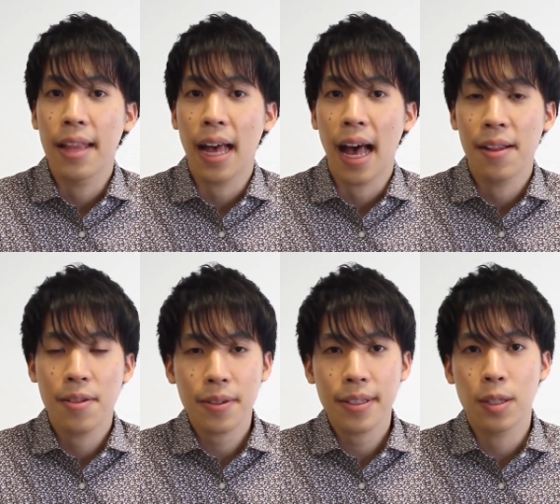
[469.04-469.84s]
and
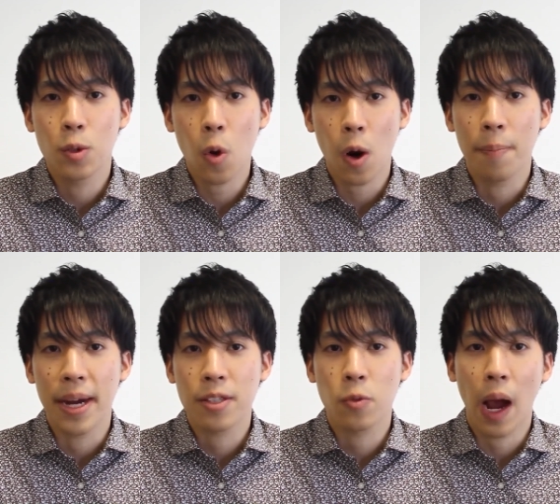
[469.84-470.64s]
unlocks the door by
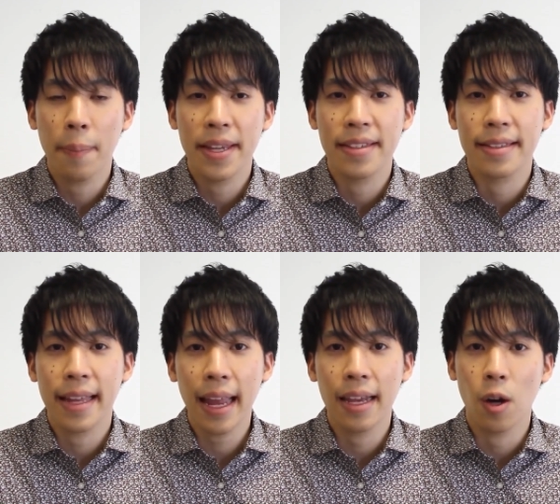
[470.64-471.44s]
swiping the
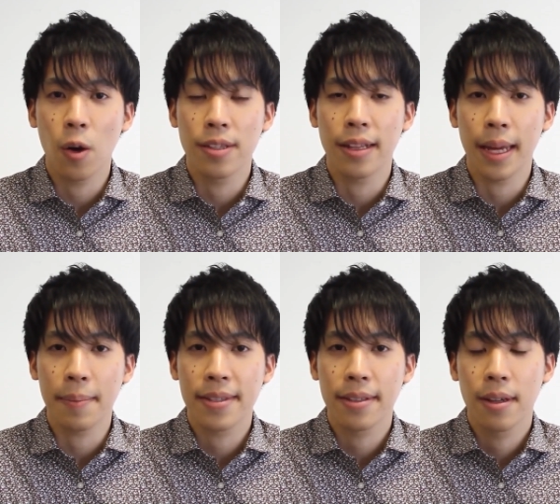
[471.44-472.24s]
tank on the
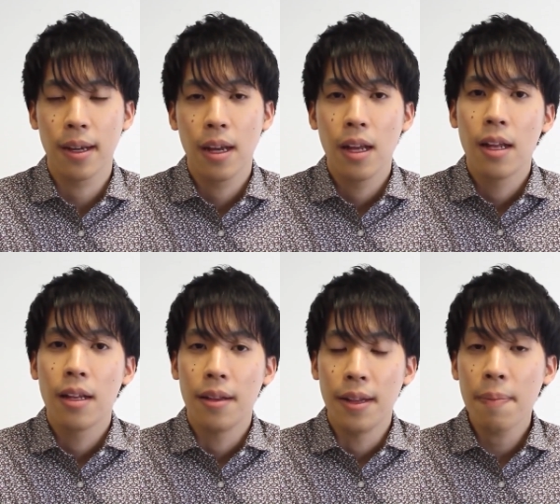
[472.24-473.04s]
lips.
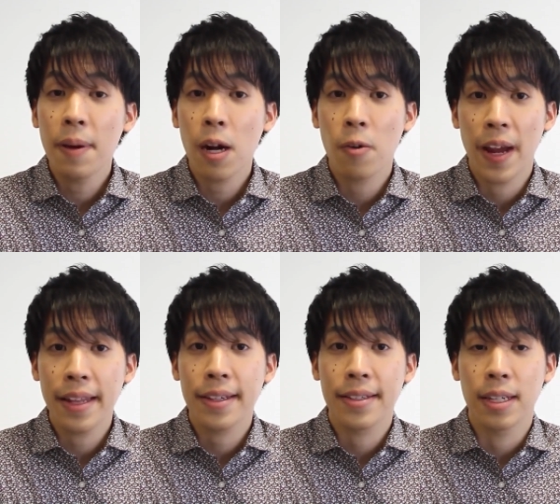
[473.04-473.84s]
LipIO
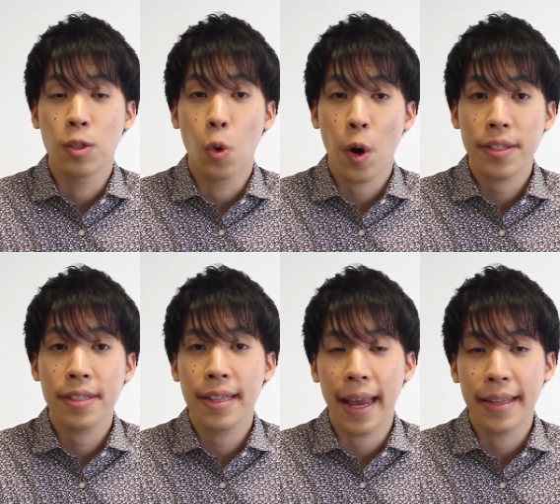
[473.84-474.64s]
renders the door
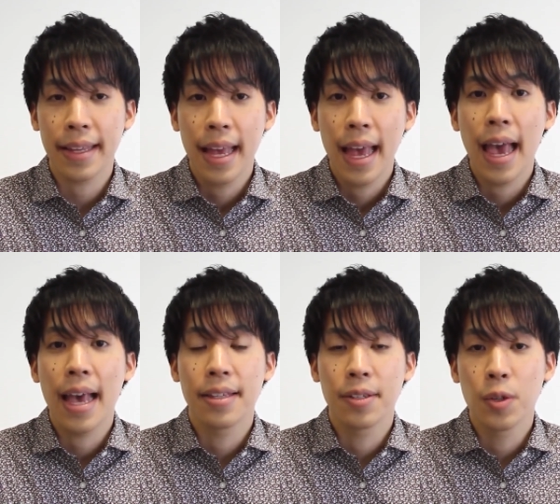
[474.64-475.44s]
state,
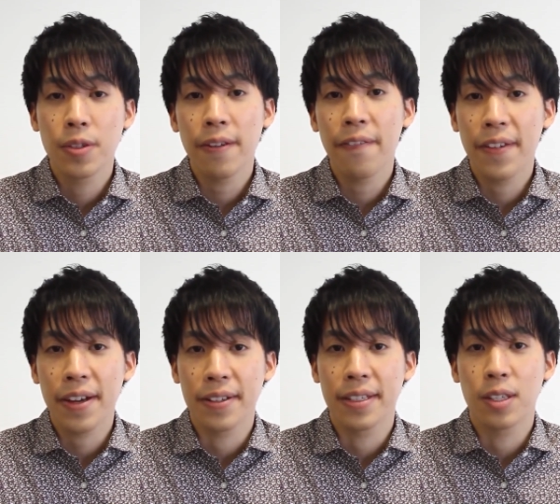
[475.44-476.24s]
and the user
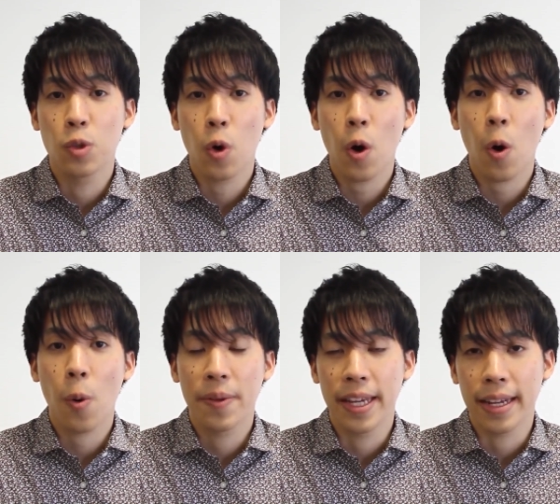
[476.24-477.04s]
feels the door
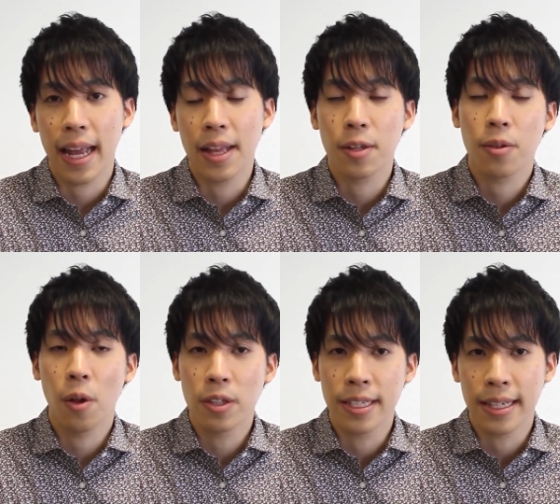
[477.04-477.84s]
opening and
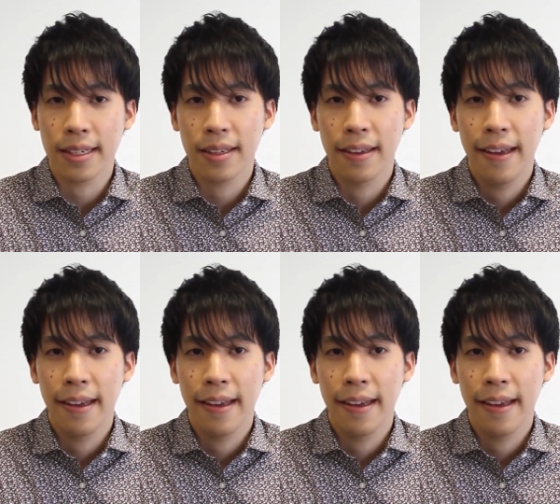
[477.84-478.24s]
closing.